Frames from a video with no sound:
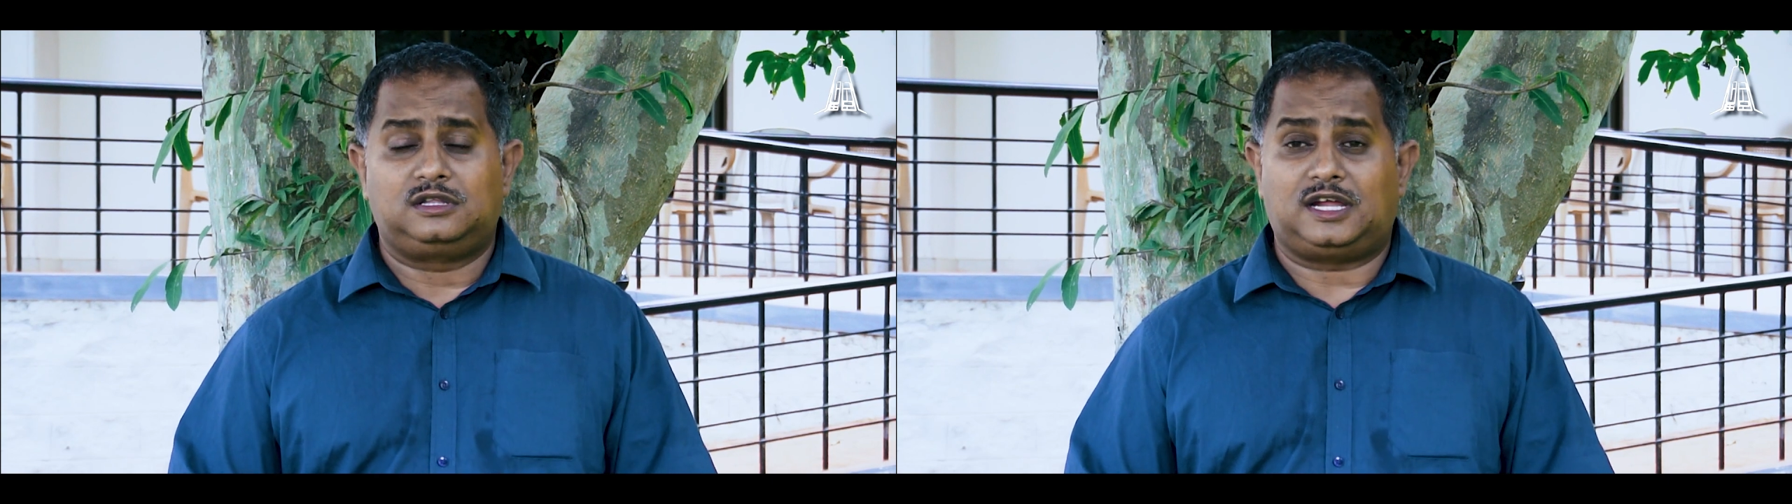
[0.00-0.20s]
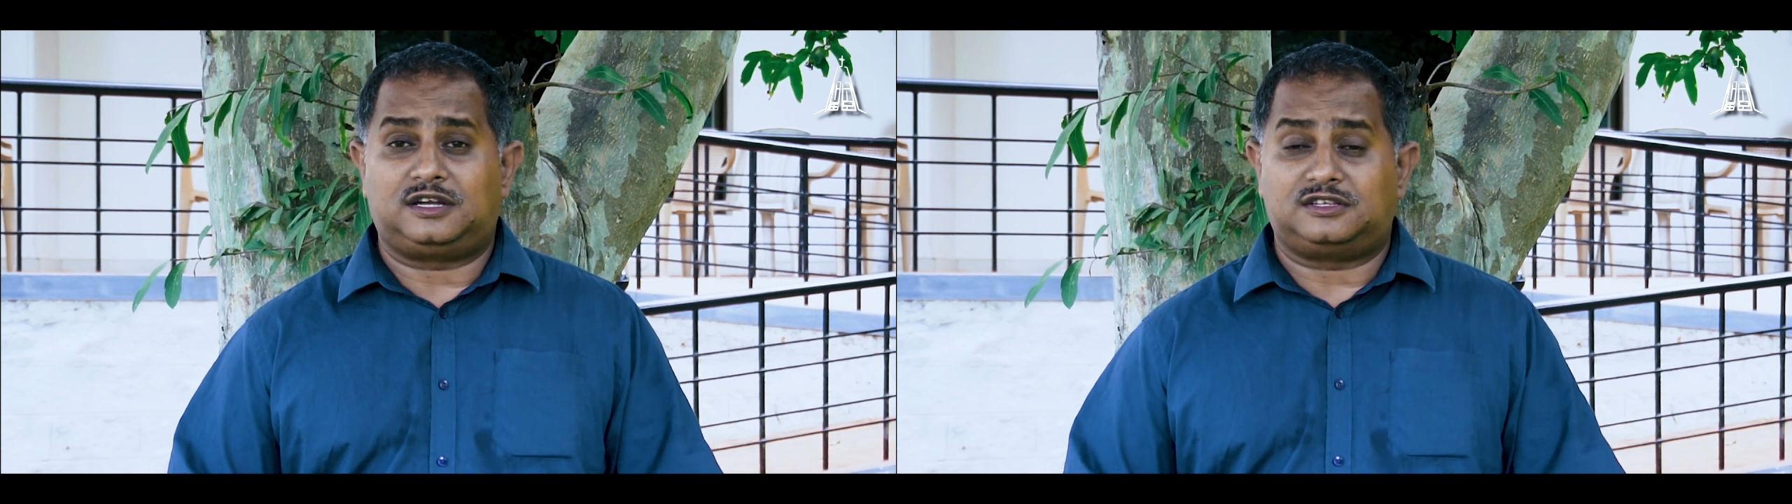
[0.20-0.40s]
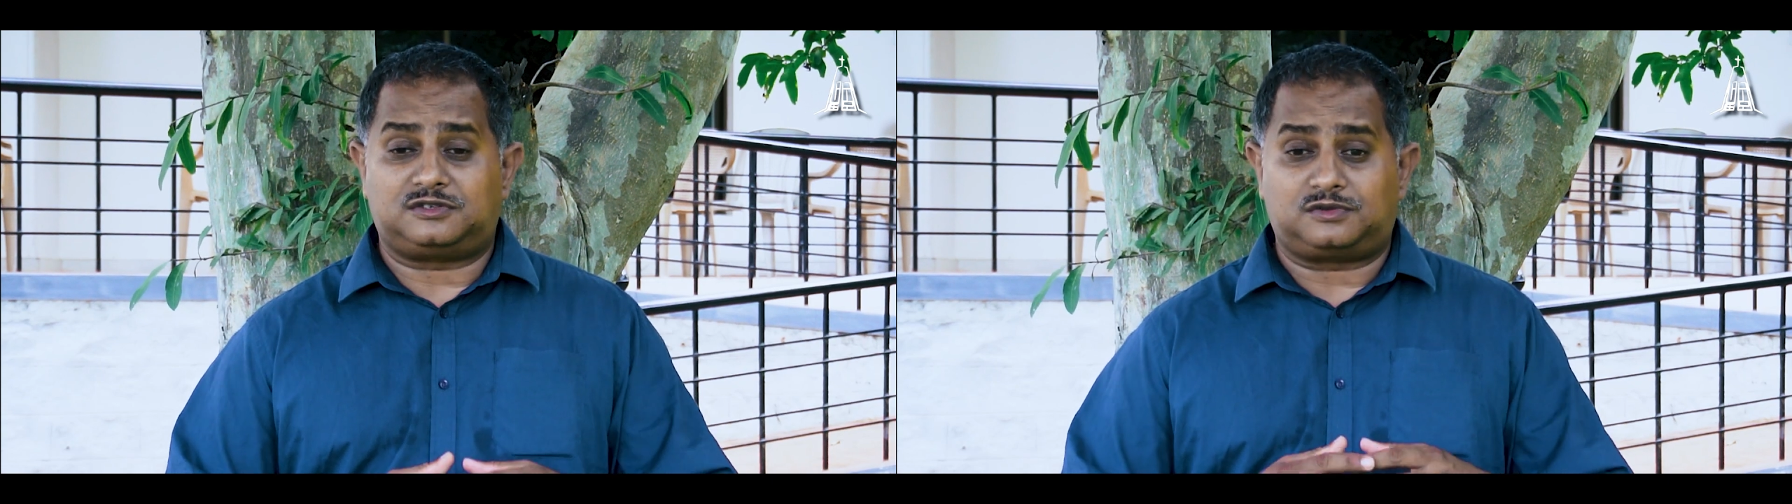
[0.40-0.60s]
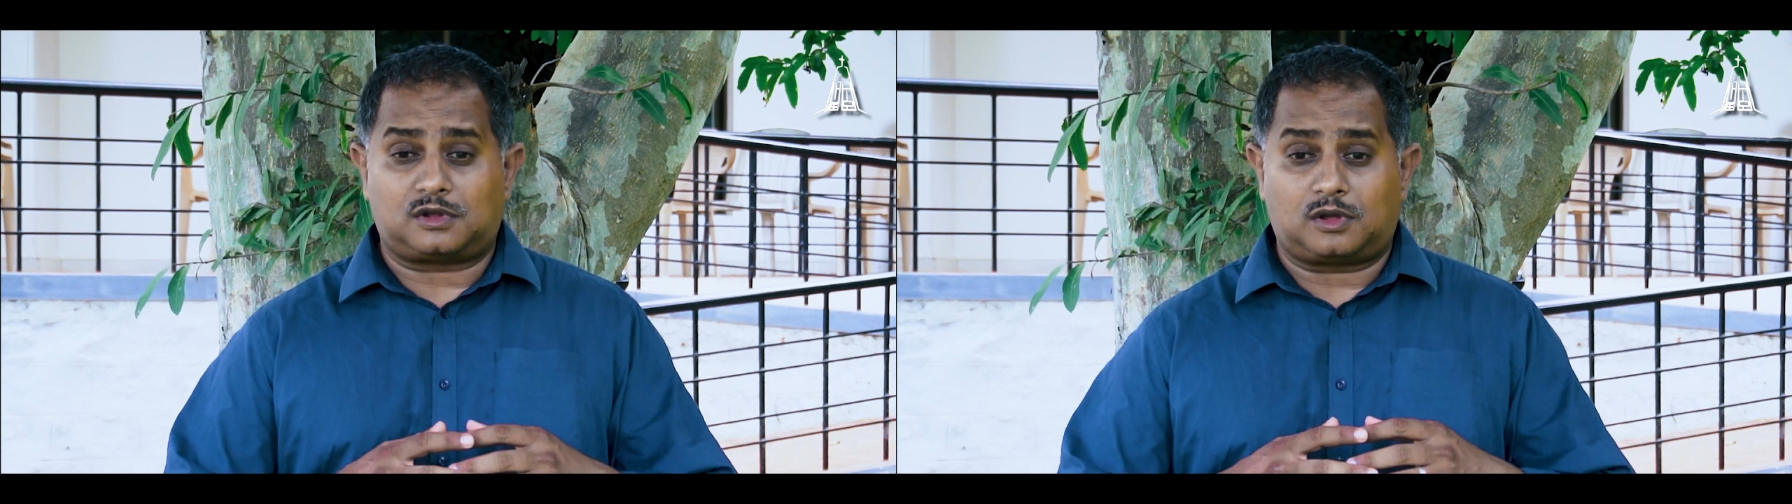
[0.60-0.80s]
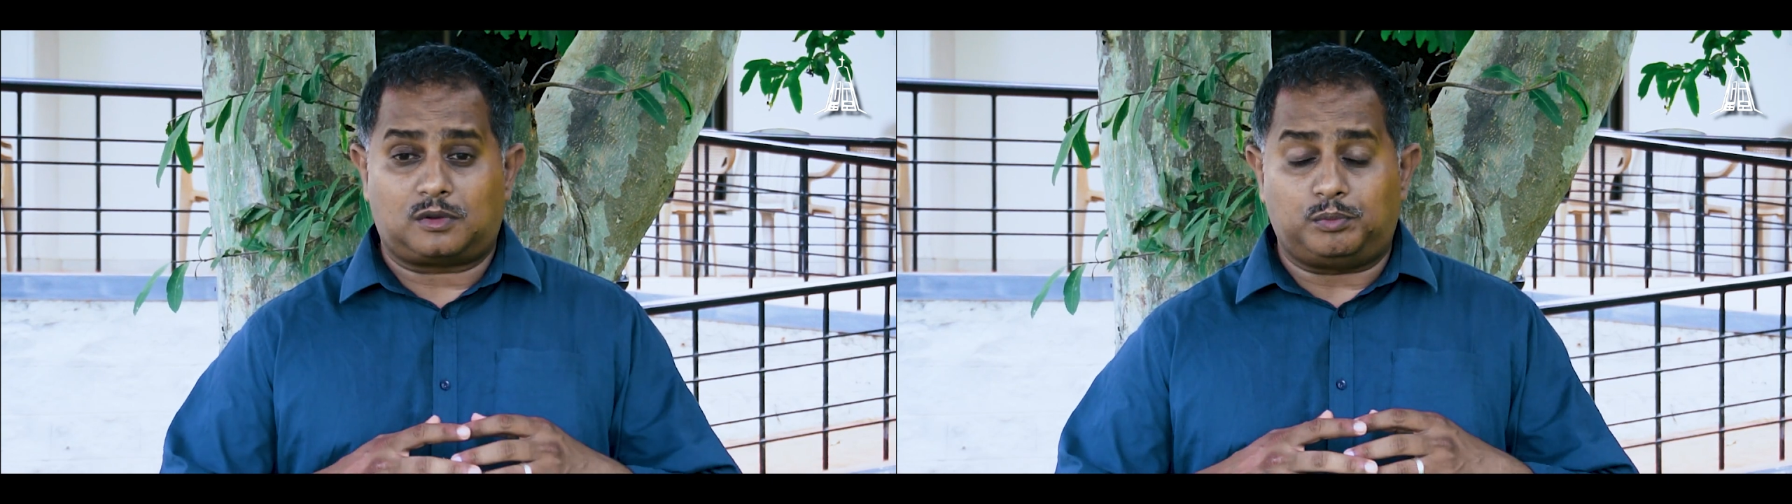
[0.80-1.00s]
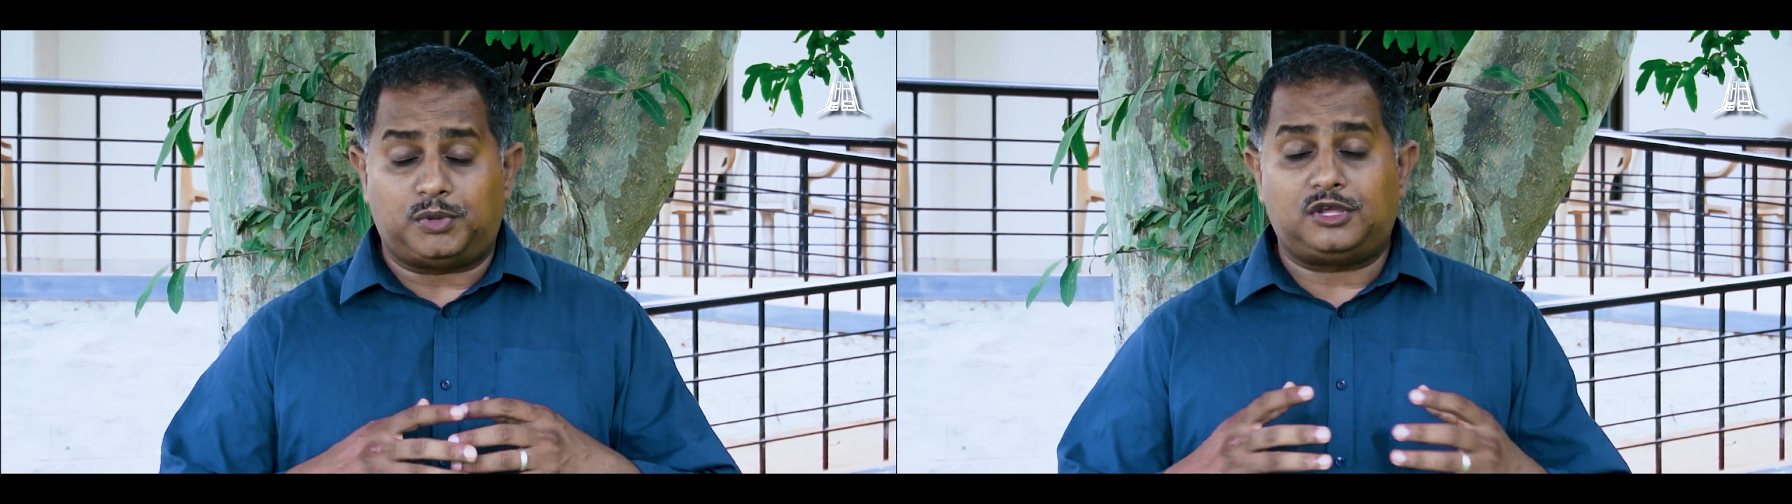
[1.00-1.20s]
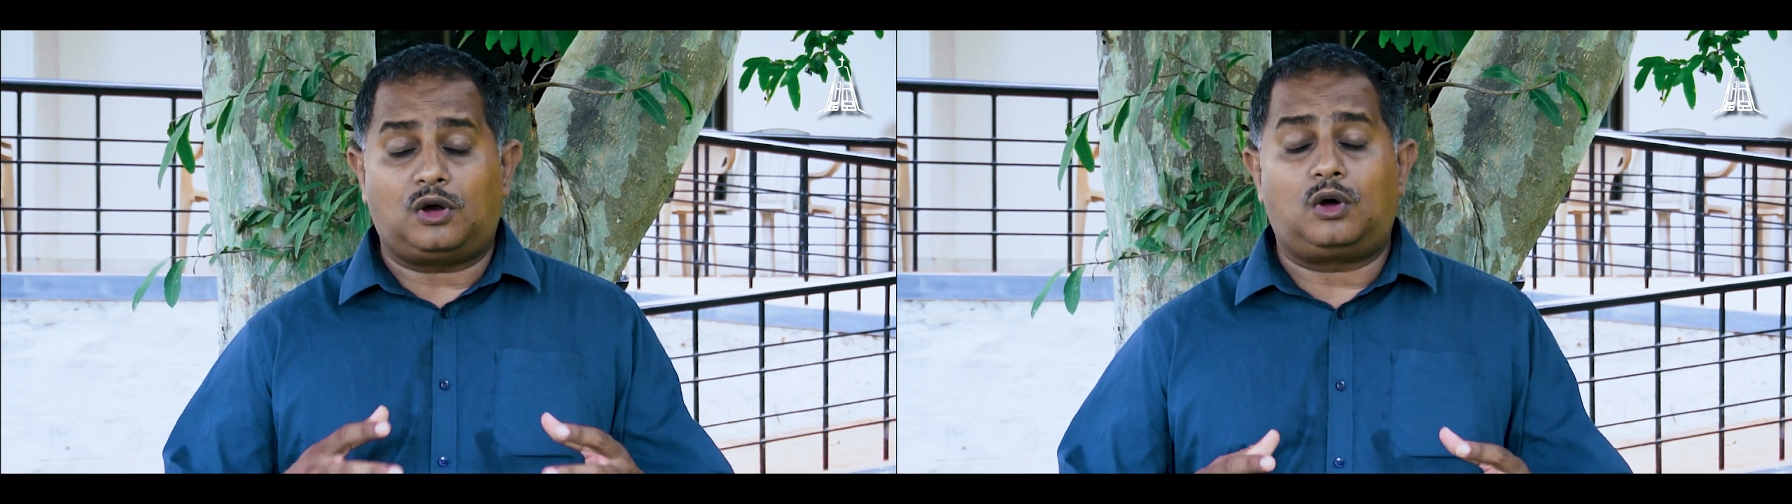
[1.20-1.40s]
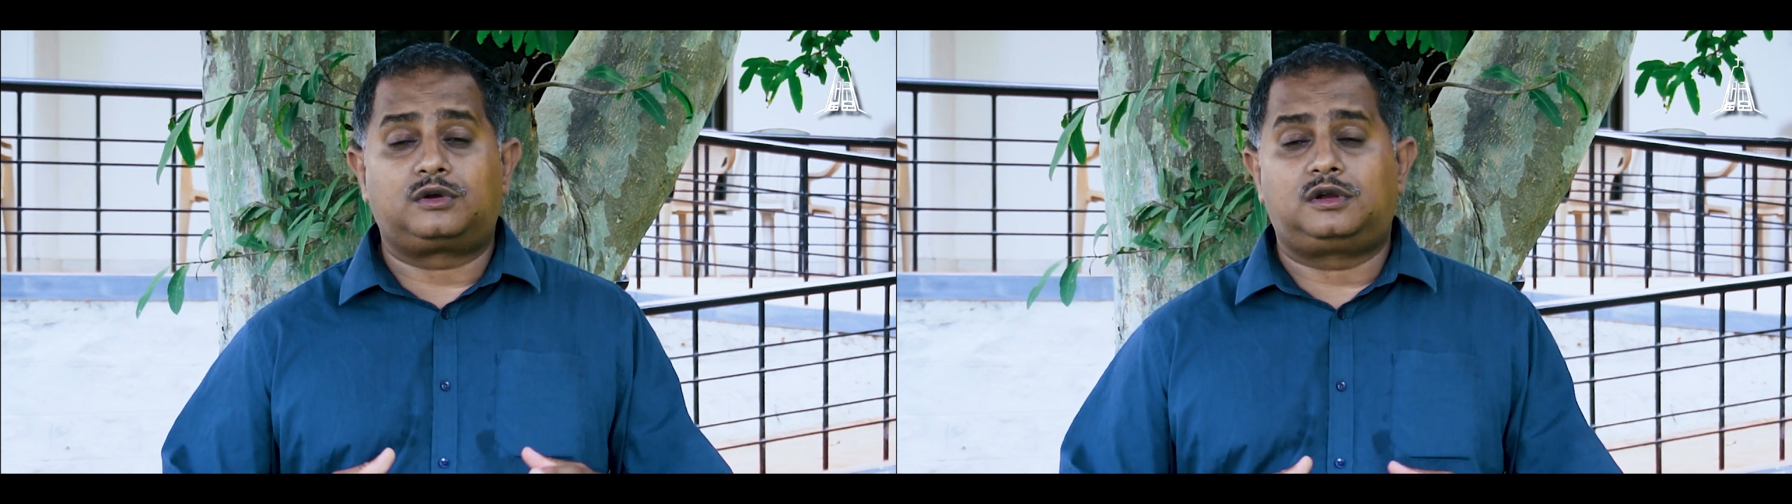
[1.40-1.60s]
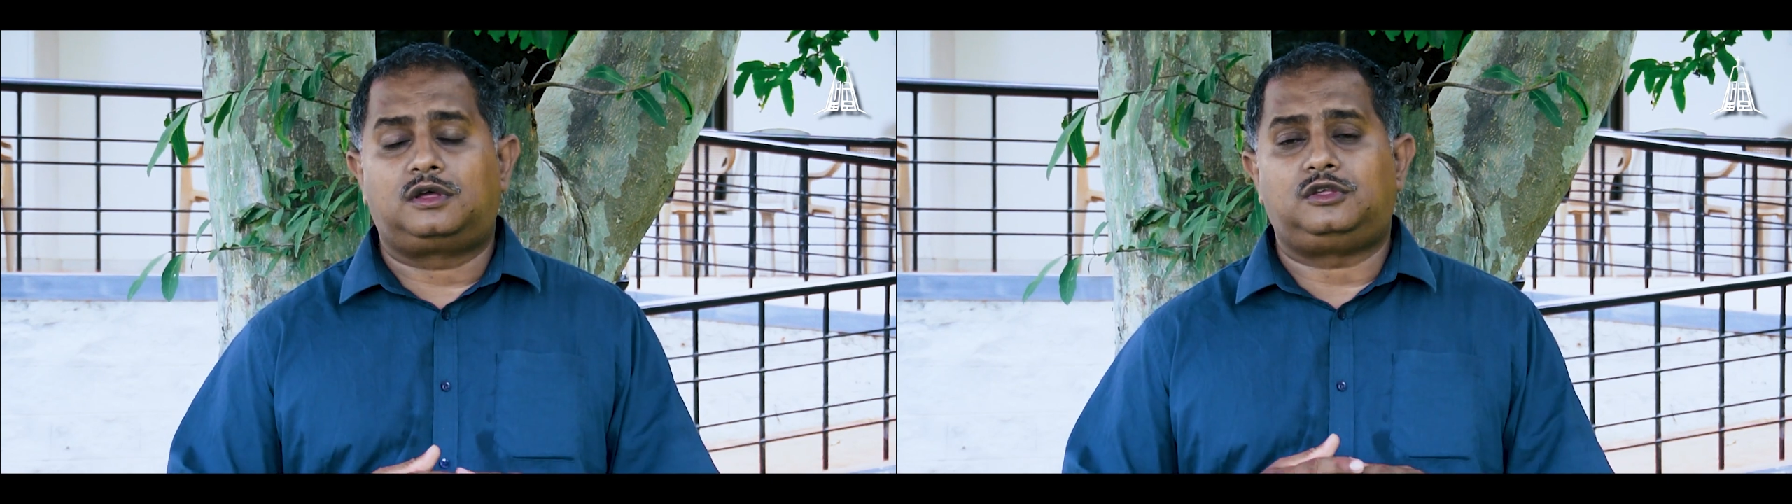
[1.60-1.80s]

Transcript: that is beyond